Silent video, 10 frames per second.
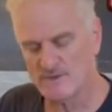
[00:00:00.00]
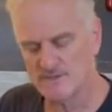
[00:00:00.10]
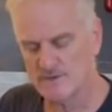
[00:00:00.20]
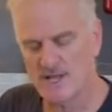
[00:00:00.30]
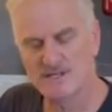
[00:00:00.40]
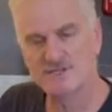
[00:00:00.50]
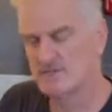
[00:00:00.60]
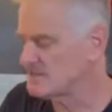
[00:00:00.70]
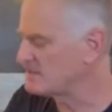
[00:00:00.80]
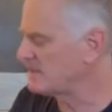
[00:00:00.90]
So as you
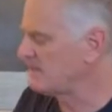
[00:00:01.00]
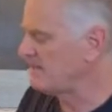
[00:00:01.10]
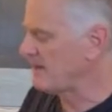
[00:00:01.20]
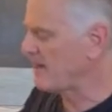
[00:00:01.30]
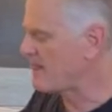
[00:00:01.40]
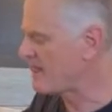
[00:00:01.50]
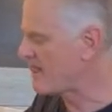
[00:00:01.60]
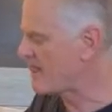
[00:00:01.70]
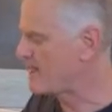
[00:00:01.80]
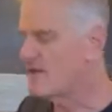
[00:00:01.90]
can see,
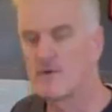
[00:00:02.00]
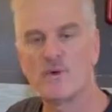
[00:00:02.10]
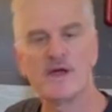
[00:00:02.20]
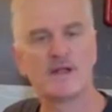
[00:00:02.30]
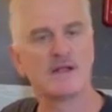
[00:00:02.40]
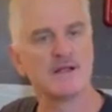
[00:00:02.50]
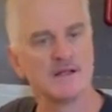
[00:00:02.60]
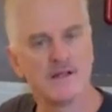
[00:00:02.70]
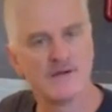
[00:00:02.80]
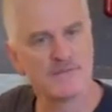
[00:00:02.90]
we got
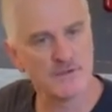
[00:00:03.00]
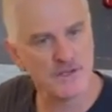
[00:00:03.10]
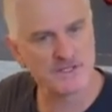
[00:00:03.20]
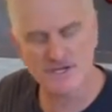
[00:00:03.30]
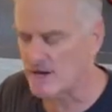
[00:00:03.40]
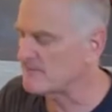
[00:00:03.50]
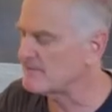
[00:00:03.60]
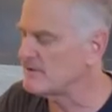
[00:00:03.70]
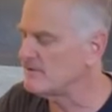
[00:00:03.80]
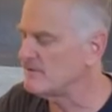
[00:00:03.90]
a few things to offer
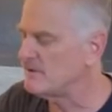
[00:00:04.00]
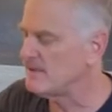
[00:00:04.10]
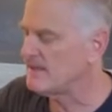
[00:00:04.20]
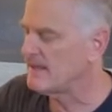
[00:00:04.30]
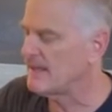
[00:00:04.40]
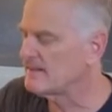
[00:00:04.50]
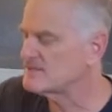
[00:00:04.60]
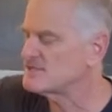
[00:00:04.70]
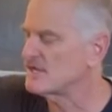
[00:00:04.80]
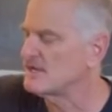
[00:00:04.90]
you, and
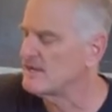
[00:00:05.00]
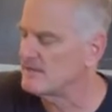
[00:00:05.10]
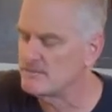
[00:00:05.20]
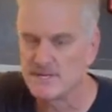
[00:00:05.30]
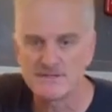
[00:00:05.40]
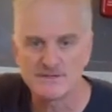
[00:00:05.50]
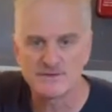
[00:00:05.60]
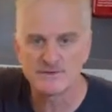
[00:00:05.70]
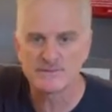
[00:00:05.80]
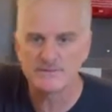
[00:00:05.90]
let's check on how the beads are doing.